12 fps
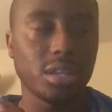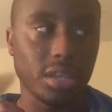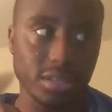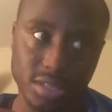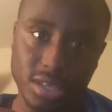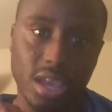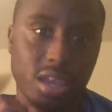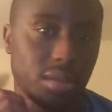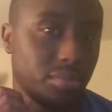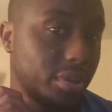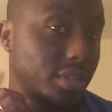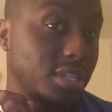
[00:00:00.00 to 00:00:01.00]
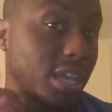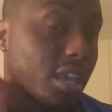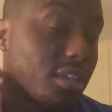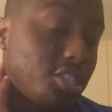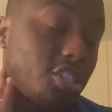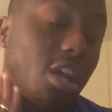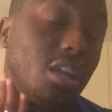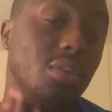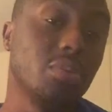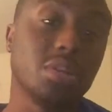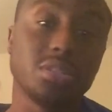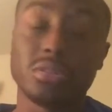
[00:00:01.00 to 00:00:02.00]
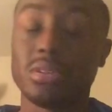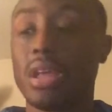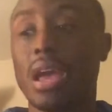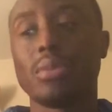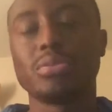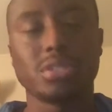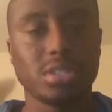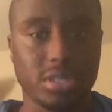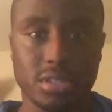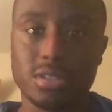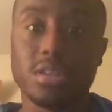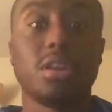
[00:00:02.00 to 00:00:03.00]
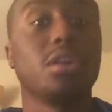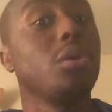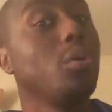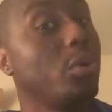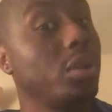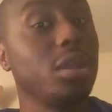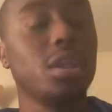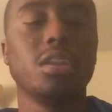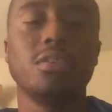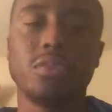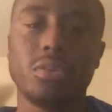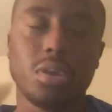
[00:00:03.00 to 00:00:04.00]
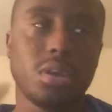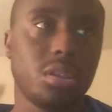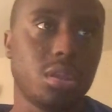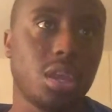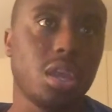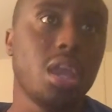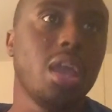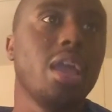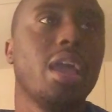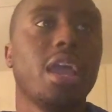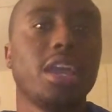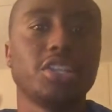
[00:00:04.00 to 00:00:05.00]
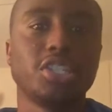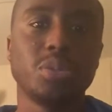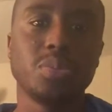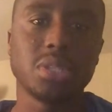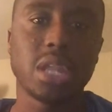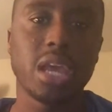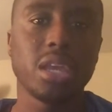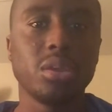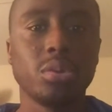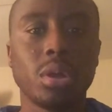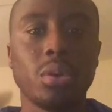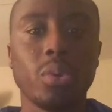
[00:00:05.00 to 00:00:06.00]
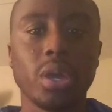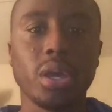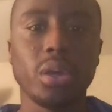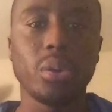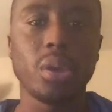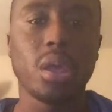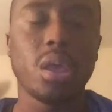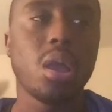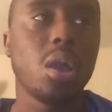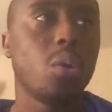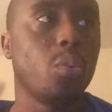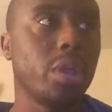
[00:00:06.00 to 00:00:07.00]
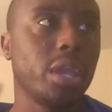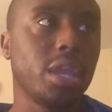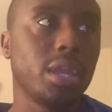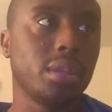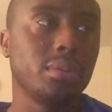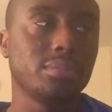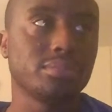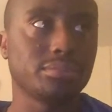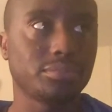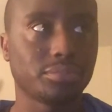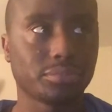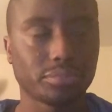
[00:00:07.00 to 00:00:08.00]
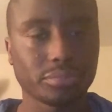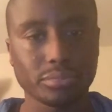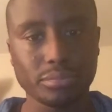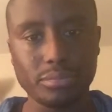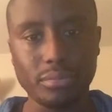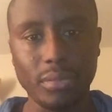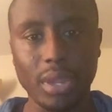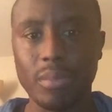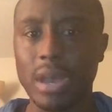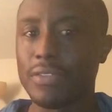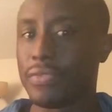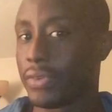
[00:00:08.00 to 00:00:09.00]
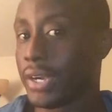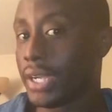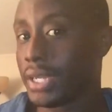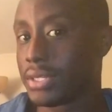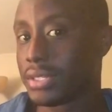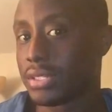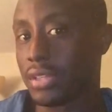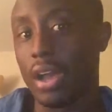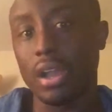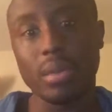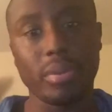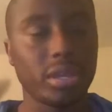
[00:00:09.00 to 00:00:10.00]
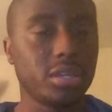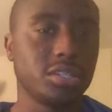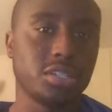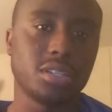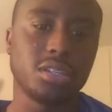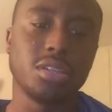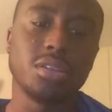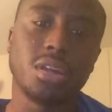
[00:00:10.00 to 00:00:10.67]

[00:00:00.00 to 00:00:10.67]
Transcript: instigating, but Shawnee was on. I was listening to her on the interview the other day, and she was like, well, when my friends talk about each other,